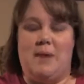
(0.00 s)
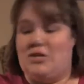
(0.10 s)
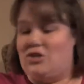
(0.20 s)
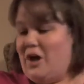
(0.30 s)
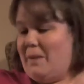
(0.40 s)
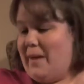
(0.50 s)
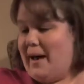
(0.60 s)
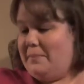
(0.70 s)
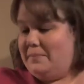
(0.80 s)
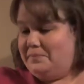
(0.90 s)
shop
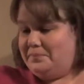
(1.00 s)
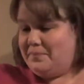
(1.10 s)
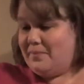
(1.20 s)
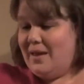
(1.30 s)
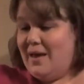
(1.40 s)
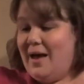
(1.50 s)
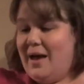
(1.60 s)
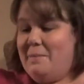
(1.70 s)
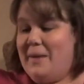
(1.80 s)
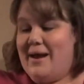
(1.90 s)
at.
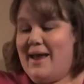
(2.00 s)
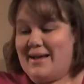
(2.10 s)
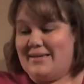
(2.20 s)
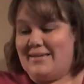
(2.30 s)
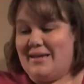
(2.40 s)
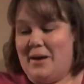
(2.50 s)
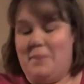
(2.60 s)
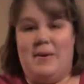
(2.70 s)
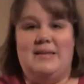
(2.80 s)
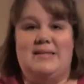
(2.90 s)
My next
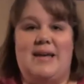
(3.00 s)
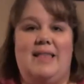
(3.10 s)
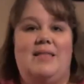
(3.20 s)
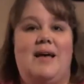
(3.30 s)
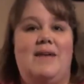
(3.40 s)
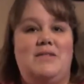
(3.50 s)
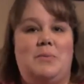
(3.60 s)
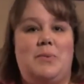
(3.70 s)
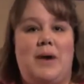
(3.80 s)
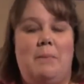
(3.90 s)
tip is I love to
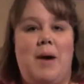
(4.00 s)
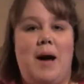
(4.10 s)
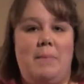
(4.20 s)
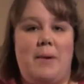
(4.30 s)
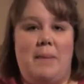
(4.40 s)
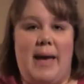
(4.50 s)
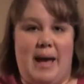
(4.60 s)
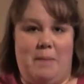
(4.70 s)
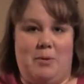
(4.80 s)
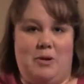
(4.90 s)
bring pop-up
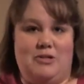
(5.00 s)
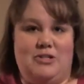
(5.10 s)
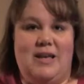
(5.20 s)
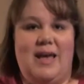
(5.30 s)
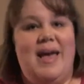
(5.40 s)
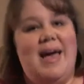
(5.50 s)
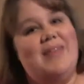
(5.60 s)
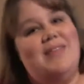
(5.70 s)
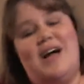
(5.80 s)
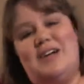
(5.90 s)
hampers,
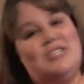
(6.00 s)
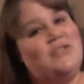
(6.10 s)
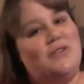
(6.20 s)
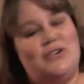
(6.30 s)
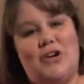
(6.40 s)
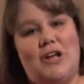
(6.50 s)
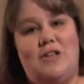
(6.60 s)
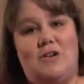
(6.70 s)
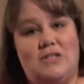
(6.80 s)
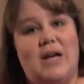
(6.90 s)
and not just for dirty
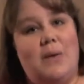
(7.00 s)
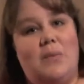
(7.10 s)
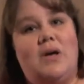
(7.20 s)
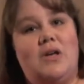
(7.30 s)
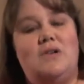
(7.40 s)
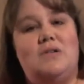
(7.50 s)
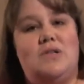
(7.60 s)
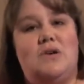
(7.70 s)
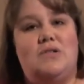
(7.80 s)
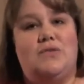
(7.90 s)
clothes. I will use
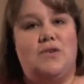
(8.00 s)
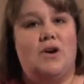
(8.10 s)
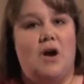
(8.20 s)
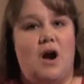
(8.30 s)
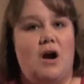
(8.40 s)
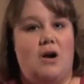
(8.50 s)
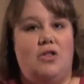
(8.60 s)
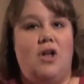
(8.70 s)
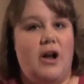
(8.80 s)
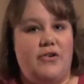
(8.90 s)
those for our
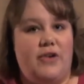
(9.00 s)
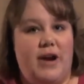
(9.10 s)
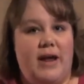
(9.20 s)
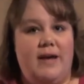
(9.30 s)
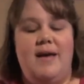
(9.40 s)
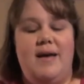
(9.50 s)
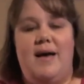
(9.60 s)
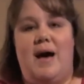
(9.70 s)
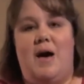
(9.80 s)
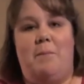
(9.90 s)
laundry.
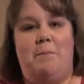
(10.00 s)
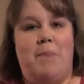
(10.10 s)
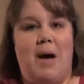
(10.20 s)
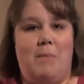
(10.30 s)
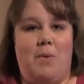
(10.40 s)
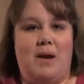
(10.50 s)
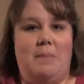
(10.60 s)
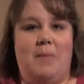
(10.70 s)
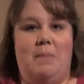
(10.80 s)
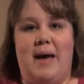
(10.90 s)
I'll pop one
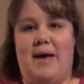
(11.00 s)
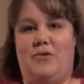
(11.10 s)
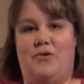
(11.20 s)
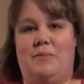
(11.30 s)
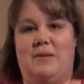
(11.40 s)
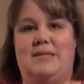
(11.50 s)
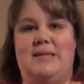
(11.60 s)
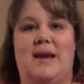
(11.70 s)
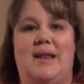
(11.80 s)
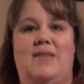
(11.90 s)
up in the bathroom and
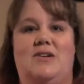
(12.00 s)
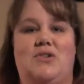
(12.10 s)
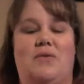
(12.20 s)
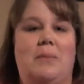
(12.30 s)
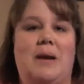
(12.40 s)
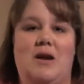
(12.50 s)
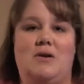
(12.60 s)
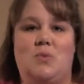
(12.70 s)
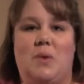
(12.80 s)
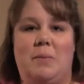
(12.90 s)
set it in there so everybody
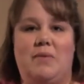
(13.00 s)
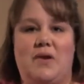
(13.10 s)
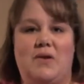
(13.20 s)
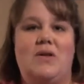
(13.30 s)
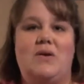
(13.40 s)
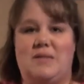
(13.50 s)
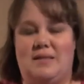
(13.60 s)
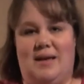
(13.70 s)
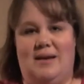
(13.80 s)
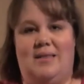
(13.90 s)
knows where to put their clothes at
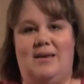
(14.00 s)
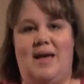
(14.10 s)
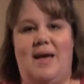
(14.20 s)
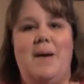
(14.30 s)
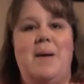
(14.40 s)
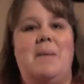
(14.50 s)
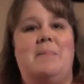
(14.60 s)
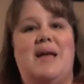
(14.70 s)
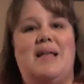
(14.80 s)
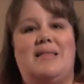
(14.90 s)
the end of the day.
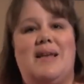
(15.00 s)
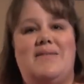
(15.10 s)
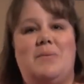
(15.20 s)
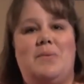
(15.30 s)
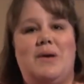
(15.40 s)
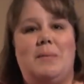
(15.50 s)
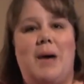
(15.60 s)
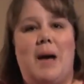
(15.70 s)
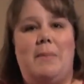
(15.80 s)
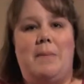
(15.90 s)
But I love to bring the
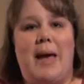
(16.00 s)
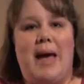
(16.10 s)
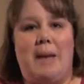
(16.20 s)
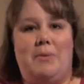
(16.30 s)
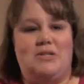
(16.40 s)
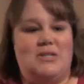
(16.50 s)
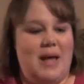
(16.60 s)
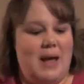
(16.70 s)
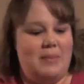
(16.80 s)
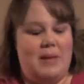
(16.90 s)
pop-up hampers.
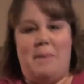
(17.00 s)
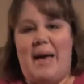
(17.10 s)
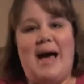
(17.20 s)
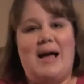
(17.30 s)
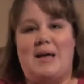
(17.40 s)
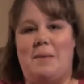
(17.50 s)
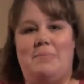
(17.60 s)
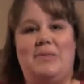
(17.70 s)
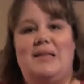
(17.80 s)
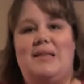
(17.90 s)
They pack
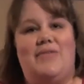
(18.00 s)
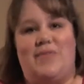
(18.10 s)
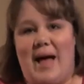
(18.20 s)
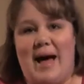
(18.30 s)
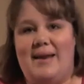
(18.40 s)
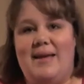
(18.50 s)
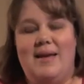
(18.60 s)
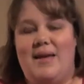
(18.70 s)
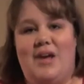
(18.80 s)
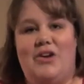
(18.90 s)
completely flat
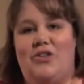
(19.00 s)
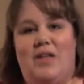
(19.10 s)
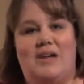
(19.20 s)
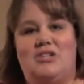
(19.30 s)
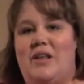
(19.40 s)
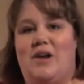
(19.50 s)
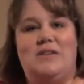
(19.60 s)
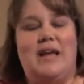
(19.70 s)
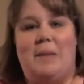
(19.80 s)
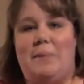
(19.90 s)
in your luggage. They don't
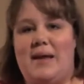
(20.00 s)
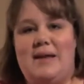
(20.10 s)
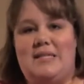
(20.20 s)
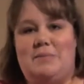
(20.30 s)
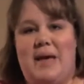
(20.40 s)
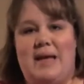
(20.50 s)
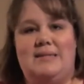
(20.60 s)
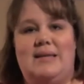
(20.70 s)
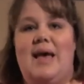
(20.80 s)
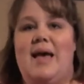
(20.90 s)
take up any
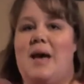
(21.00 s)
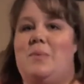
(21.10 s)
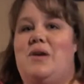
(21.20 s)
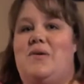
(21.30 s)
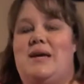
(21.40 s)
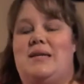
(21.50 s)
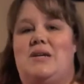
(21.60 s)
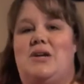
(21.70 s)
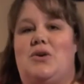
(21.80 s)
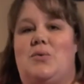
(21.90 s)
space, and when you get
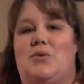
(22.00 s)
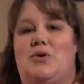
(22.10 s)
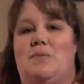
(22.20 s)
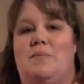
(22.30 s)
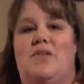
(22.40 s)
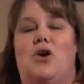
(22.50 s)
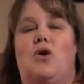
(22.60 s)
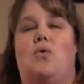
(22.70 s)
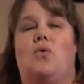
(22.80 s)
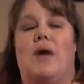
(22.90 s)
to your room, they're
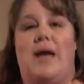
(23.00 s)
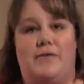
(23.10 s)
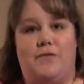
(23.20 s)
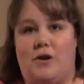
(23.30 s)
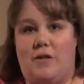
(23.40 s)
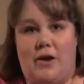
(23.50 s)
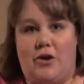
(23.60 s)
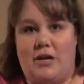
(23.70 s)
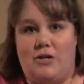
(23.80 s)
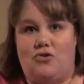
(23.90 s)
great for clutter
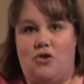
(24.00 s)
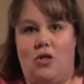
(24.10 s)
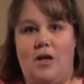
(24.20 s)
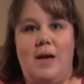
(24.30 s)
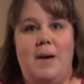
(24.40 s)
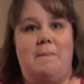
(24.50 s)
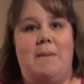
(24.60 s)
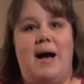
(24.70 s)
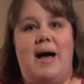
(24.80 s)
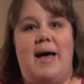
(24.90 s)
control.
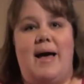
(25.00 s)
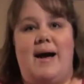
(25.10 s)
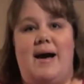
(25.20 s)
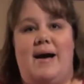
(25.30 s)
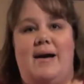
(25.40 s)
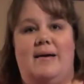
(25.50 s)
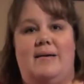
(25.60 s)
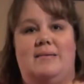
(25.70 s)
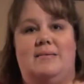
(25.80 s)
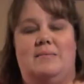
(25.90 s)
My
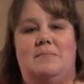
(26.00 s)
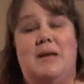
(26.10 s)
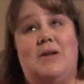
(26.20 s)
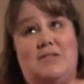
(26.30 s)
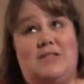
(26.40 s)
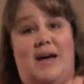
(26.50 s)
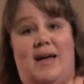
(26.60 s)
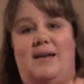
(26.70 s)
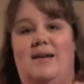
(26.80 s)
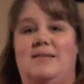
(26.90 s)
middle
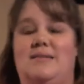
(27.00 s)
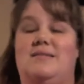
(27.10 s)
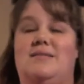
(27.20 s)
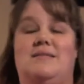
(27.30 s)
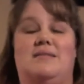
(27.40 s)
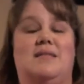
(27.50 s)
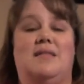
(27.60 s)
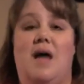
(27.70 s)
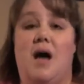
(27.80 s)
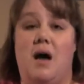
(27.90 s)
son
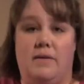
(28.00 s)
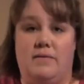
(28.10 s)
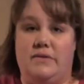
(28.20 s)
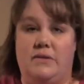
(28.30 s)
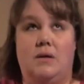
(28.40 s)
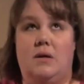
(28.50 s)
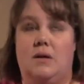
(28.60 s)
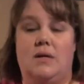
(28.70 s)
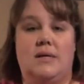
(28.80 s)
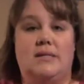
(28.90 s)
loves
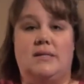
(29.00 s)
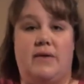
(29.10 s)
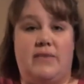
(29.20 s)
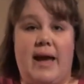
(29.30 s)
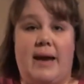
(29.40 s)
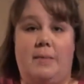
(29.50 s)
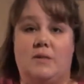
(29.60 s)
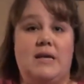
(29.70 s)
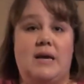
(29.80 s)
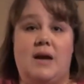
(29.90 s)
stuffed
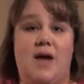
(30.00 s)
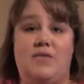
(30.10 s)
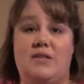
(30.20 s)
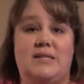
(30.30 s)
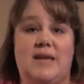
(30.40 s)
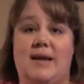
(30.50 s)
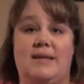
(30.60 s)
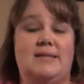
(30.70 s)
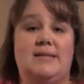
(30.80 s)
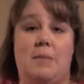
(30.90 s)
animals. He
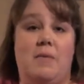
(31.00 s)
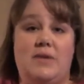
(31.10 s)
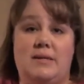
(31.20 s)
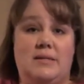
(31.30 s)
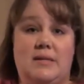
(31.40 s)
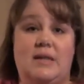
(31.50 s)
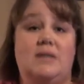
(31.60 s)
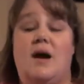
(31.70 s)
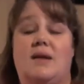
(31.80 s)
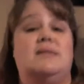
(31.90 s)
confiscated some of he
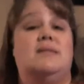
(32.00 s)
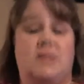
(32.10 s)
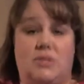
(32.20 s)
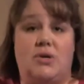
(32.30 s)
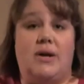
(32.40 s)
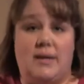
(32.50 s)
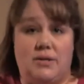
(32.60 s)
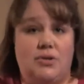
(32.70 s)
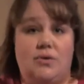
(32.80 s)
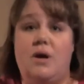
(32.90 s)
talked his sister
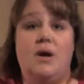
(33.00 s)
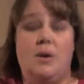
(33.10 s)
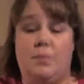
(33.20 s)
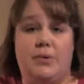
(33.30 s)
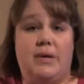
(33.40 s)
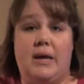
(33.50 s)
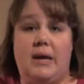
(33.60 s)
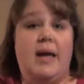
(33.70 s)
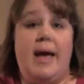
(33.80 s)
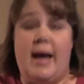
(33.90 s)
into bringing
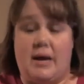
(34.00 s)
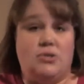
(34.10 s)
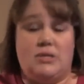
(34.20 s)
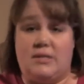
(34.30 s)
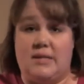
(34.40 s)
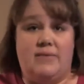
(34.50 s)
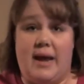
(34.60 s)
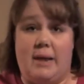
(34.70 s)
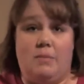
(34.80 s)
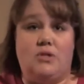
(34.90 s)
extra stuffed
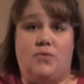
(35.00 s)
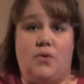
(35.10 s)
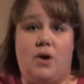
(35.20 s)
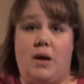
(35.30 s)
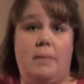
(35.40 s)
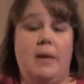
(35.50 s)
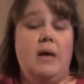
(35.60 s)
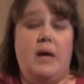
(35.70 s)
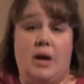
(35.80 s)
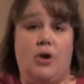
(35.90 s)
animals for him
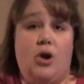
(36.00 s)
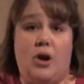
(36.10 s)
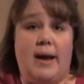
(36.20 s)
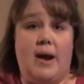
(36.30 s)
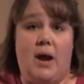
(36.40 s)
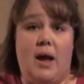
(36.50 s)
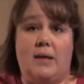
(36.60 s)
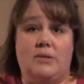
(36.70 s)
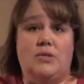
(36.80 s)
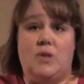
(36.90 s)
in her
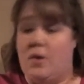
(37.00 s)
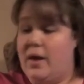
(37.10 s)
carry-on. So